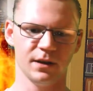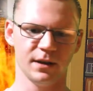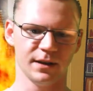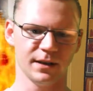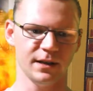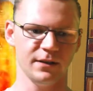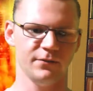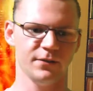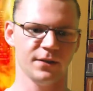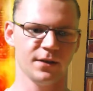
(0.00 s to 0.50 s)

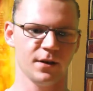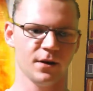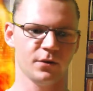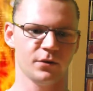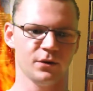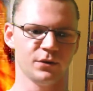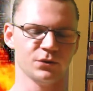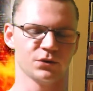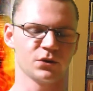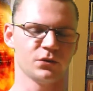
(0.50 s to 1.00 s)
even though
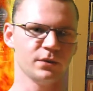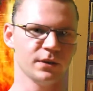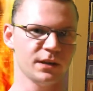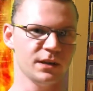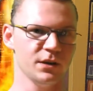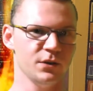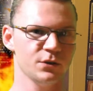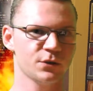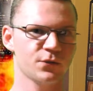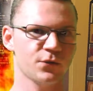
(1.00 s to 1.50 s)
it was only
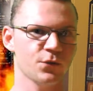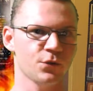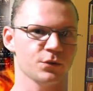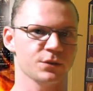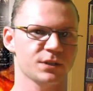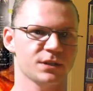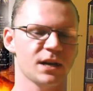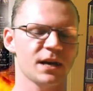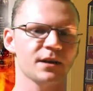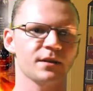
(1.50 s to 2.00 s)
used for a
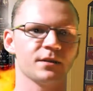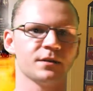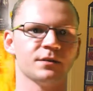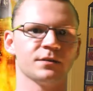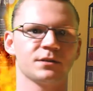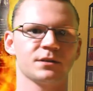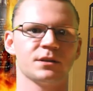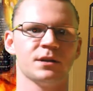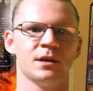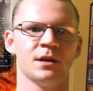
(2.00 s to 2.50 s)

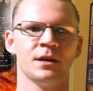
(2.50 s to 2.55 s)
second,